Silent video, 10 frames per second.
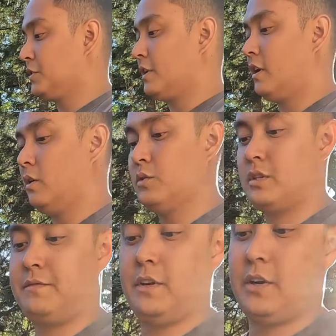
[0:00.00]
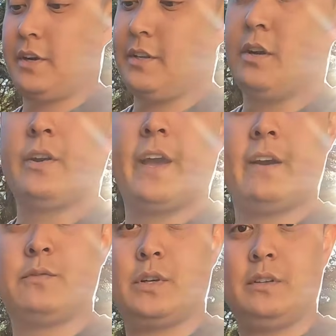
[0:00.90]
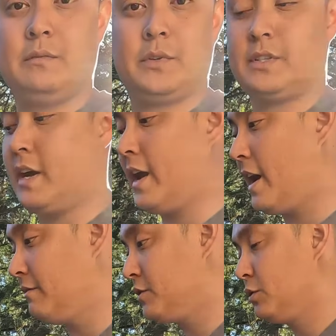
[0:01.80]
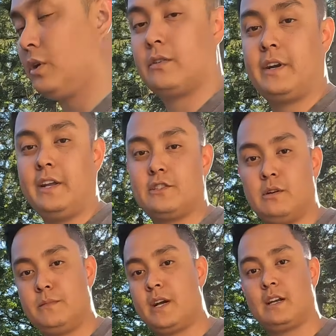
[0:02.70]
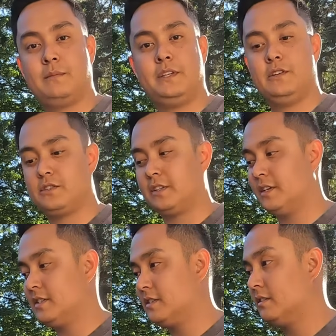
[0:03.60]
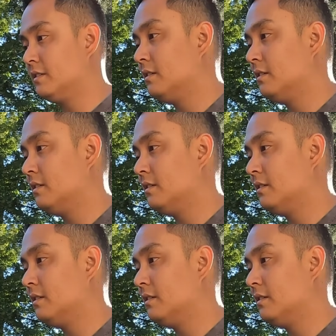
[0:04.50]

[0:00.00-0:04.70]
with a hose if you already don't have one, which I have two already, so I'm not going to be using this.